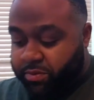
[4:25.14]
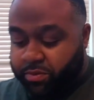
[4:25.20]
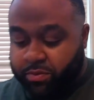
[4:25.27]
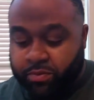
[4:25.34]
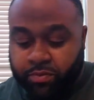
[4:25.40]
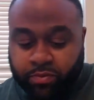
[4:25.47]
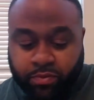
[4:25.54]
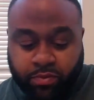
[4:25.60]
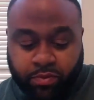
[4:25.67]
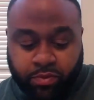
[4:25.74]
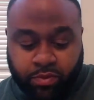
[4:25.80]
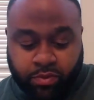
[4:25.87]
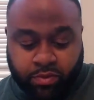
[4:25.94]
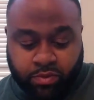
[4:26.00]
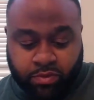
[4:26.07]

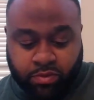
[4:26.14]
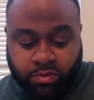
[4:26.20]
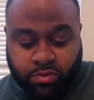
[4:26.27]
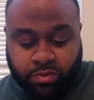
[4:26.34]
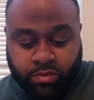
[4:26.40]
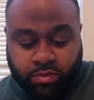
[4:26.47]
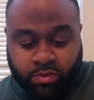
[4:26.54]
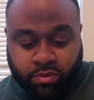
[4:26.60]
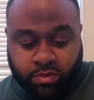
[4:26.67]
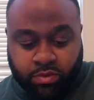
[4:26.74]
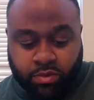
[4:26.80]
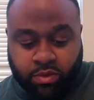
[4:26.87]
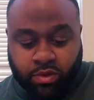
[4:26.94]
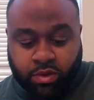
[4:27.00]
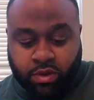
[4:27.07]

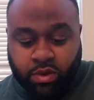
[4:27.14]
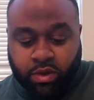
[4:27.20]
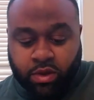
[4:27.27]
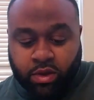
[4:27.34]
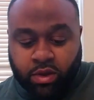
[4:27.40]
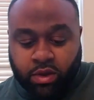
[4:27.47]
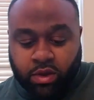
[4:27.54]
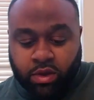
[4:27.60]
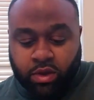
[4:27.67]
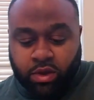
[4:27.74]
Nothing is said.